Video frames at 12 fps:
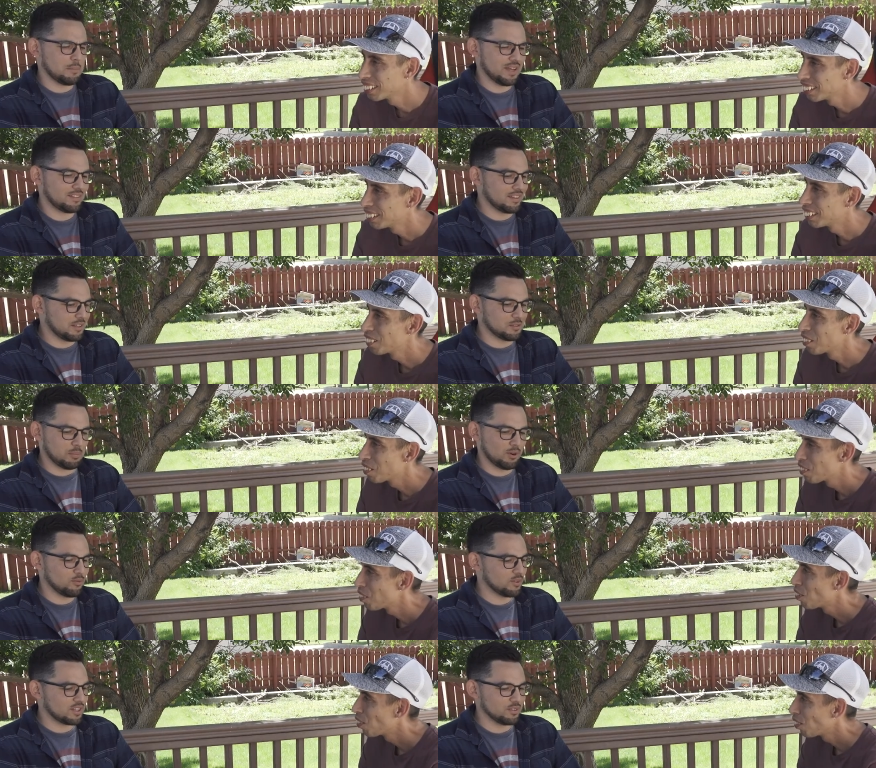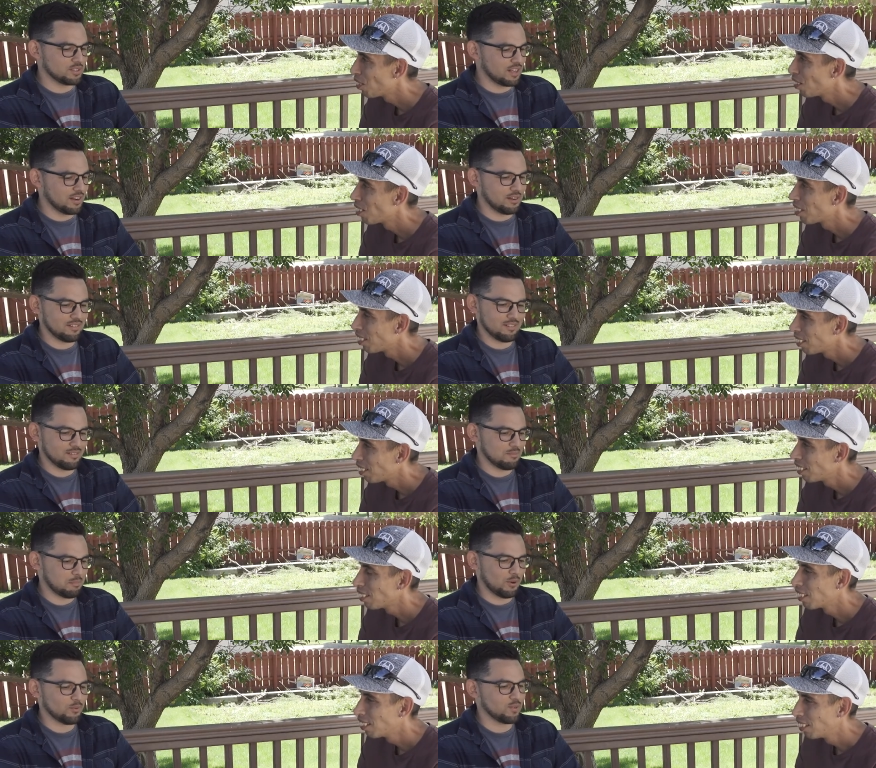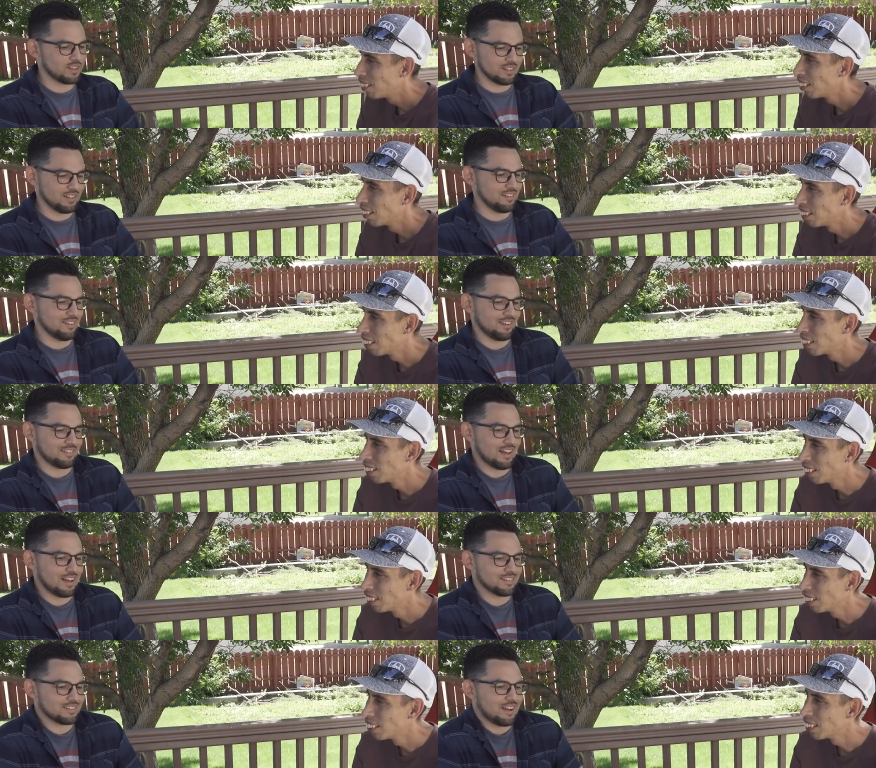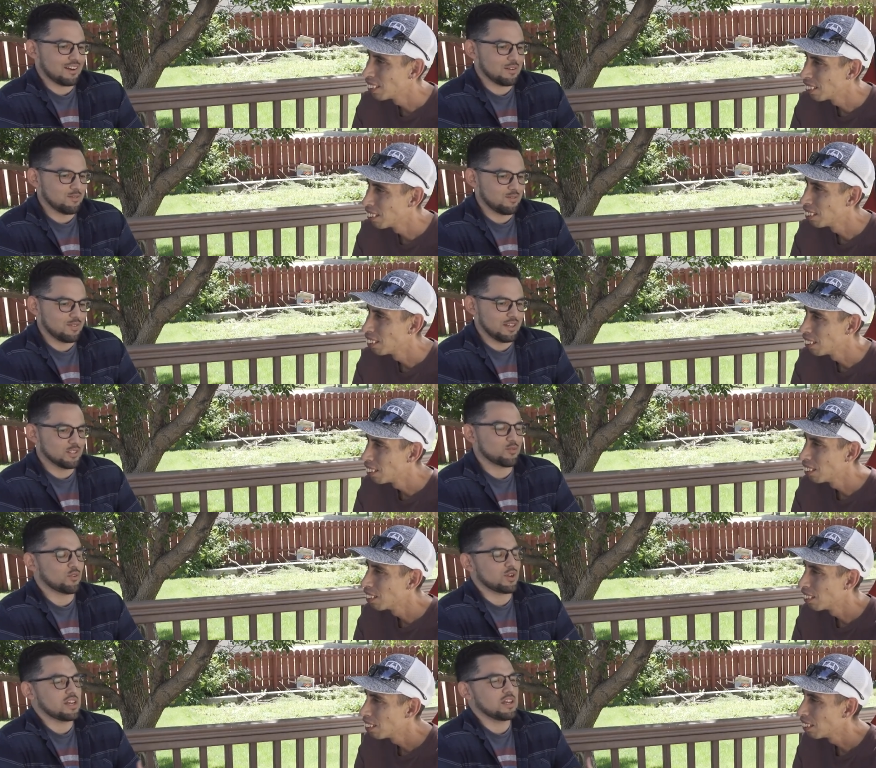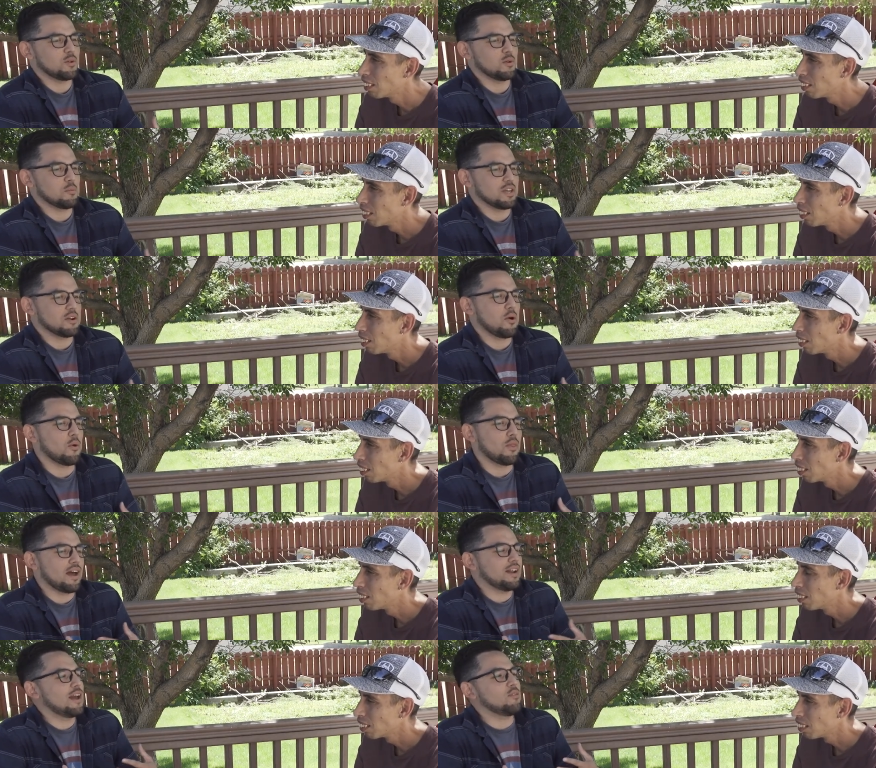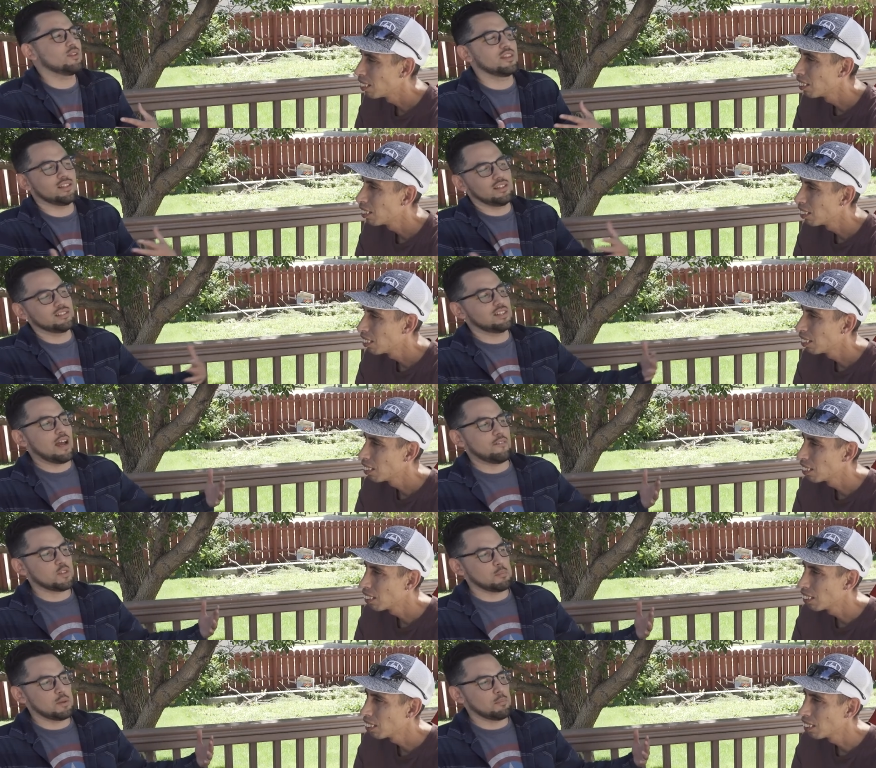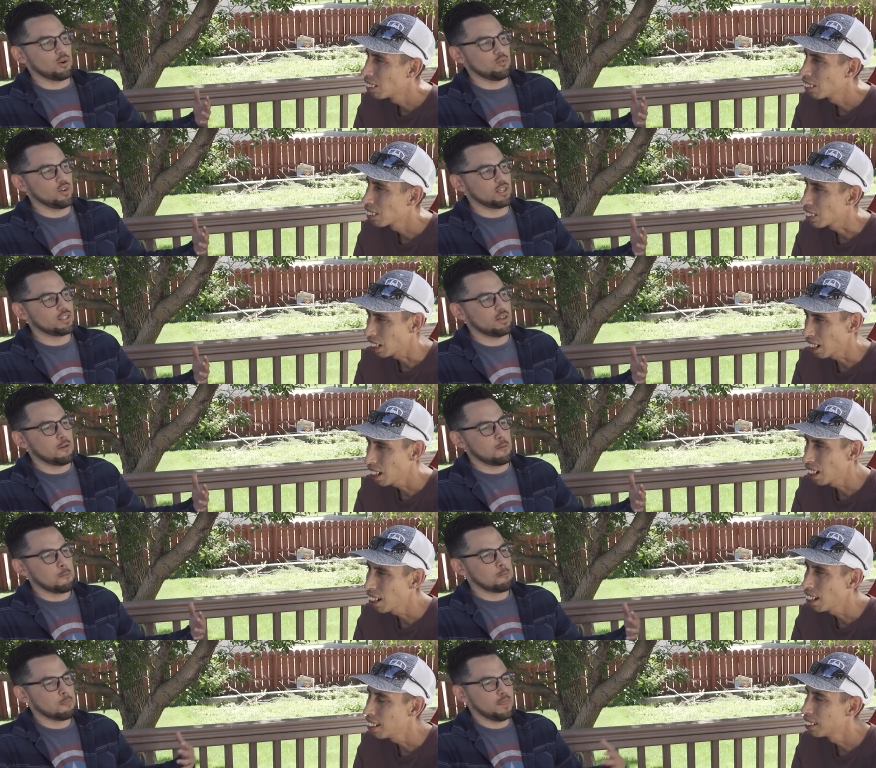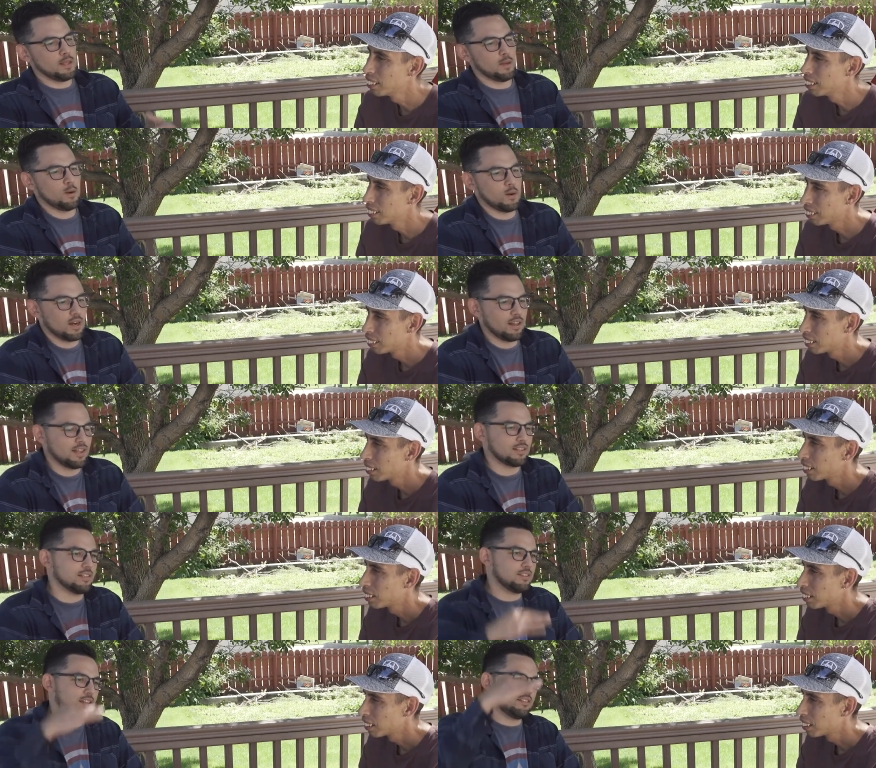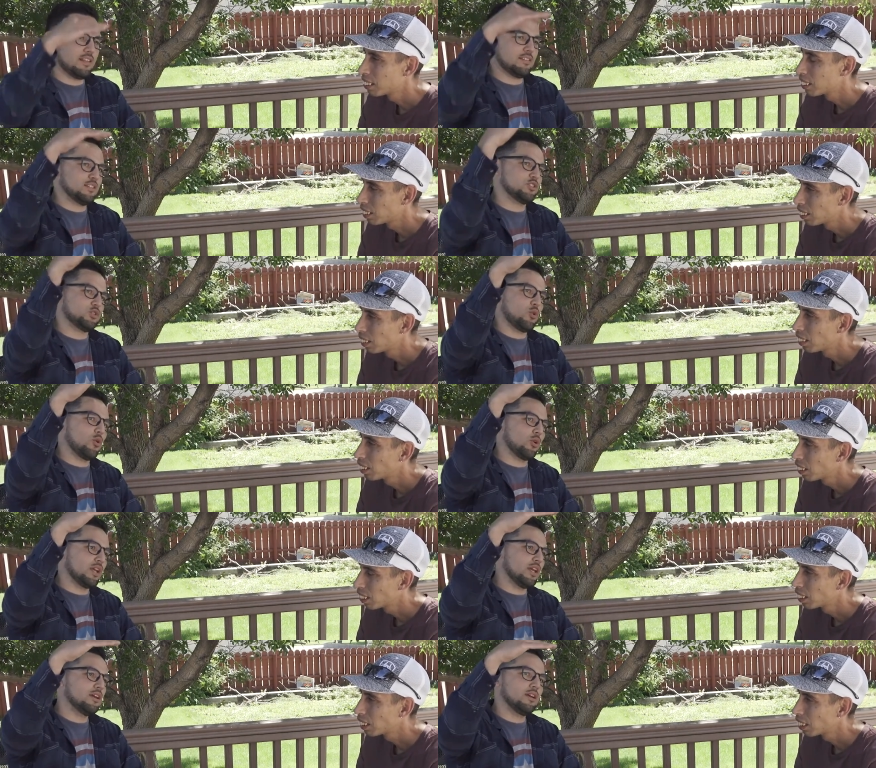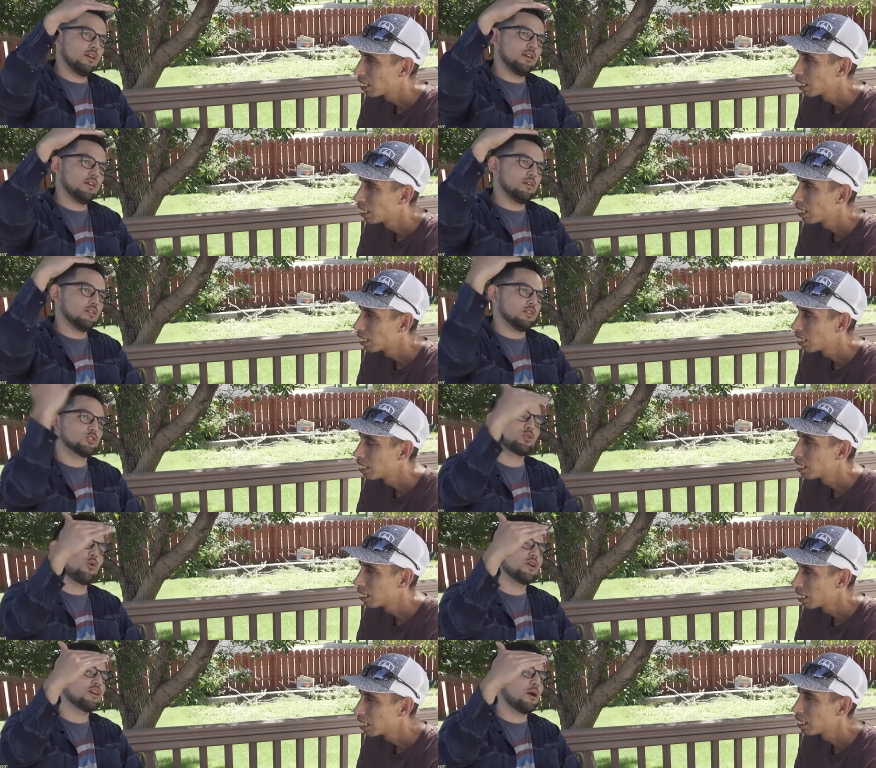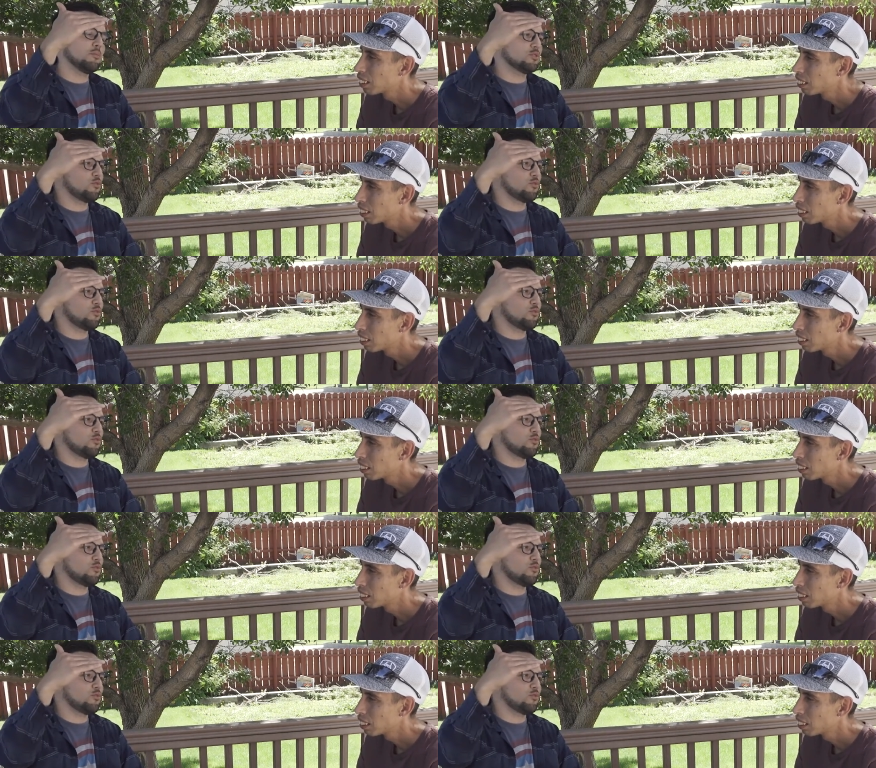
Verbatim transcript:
Speaker 1: and make things perfect, you said it perfectly, like that's kind of it's freeing when we know that everything doesn't have to be perfect. Yeah. You know, and I like to think that the story, the story comes